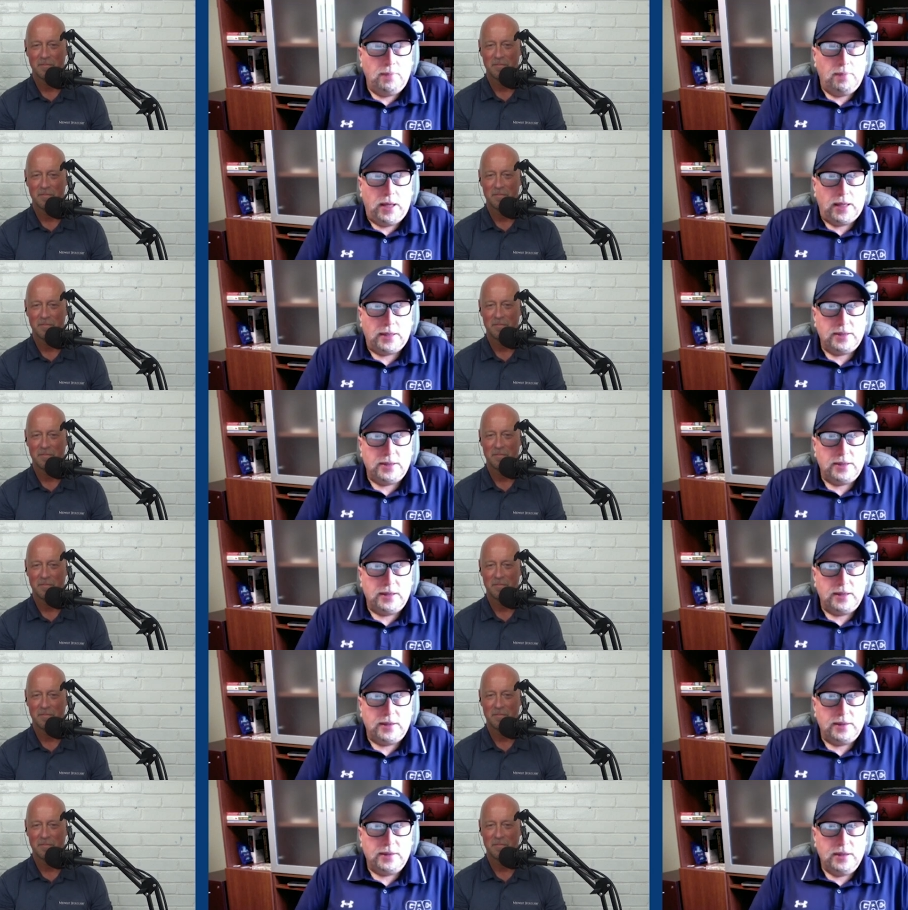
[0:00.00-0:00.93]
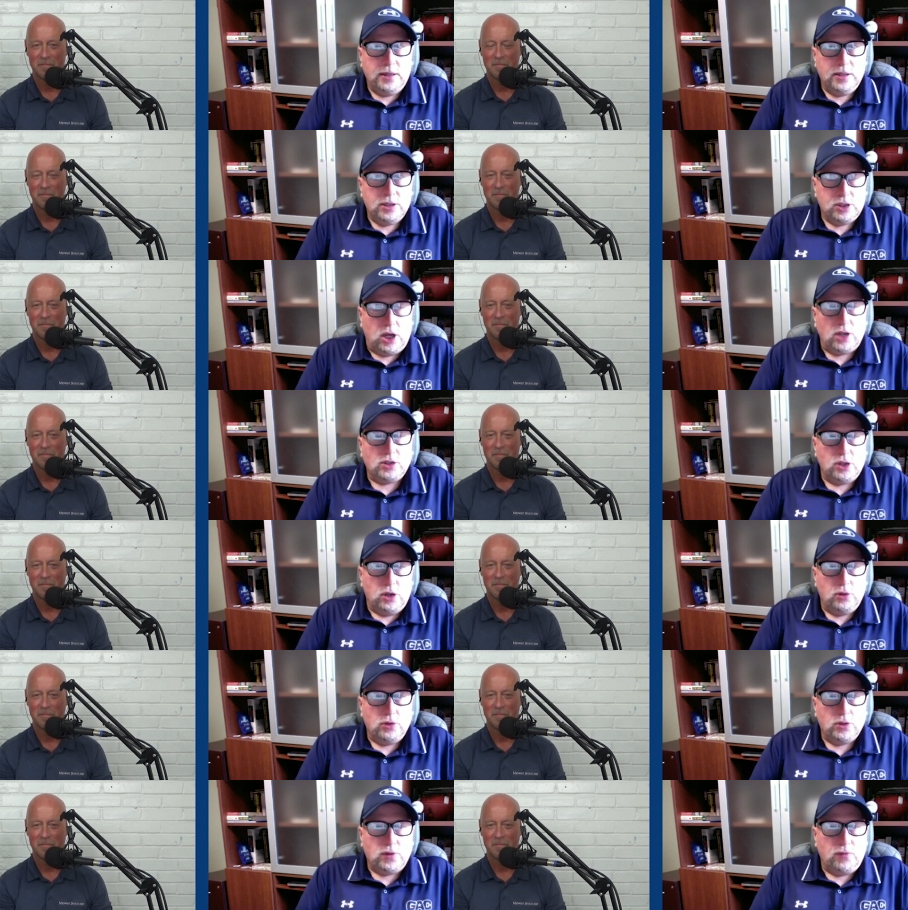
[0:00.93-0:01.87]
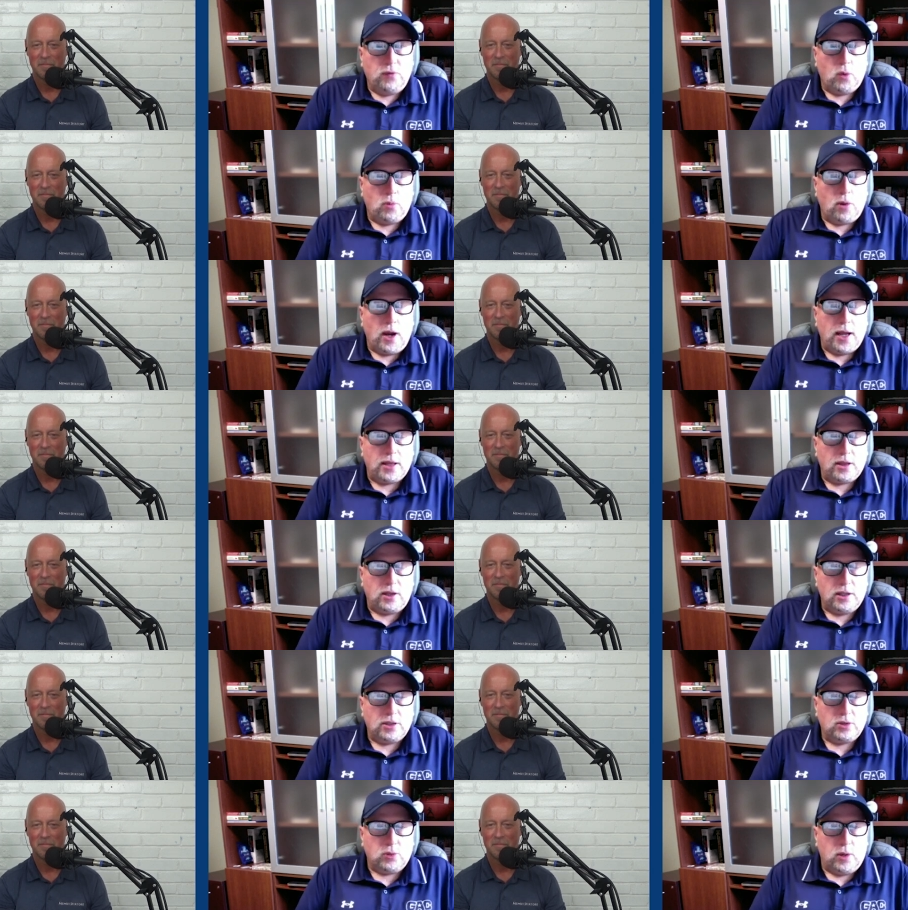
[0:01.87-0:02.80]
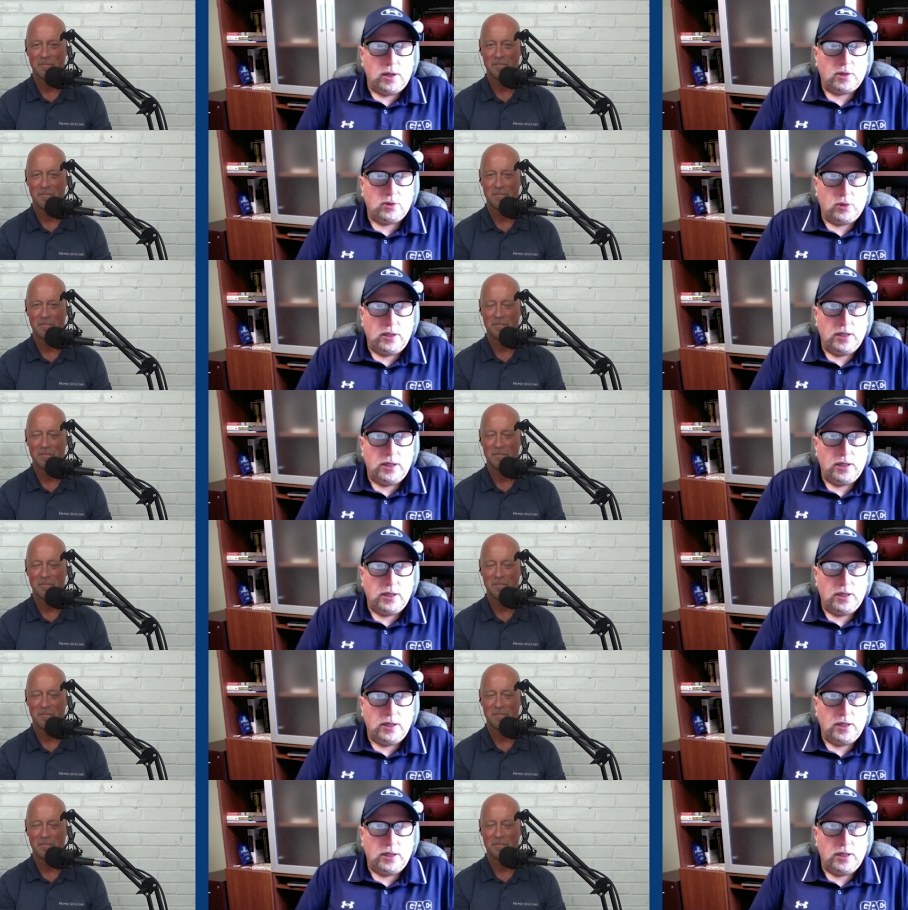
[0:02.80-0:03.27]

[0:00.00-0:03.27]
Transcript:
Speaker 1: But uh, Sean Jones, former athletic director at